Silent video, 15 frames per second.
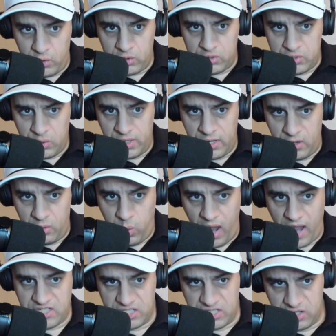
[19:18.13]
feel-good story here.
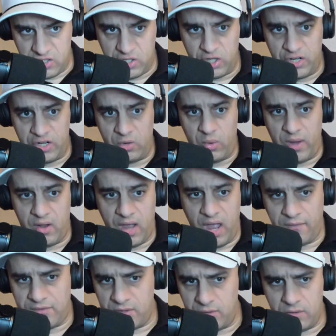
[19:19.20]
Washington turning it around
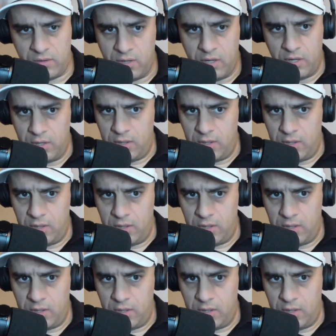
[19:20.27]
after